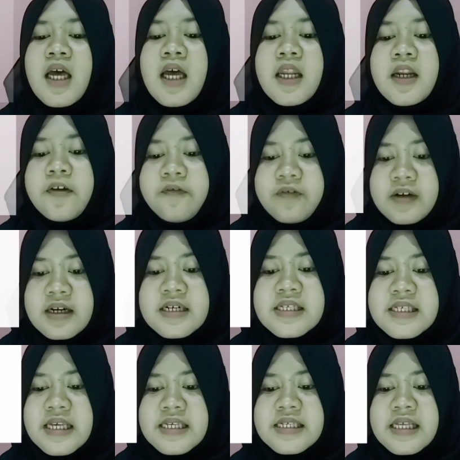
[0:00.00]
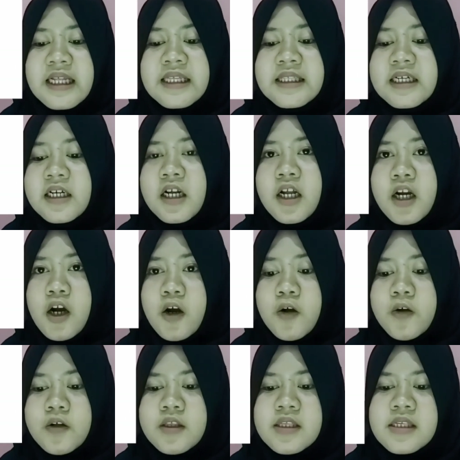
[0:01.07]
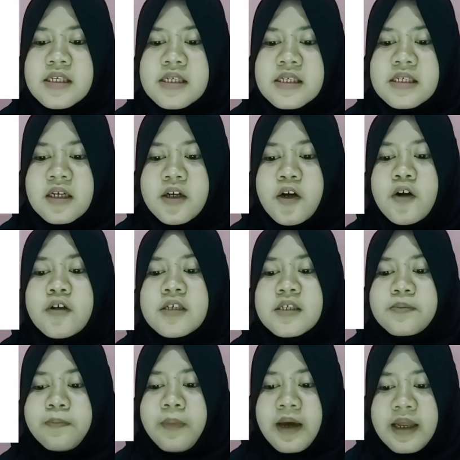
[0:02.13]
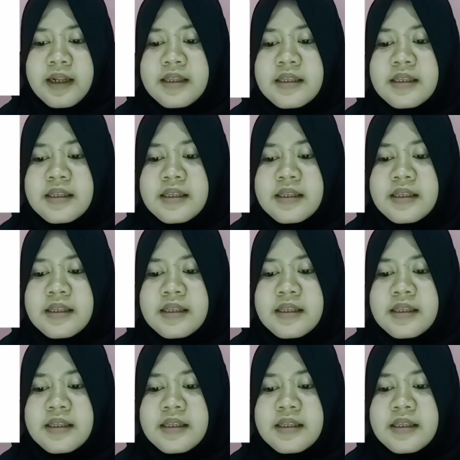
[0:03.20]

The first is little gross man.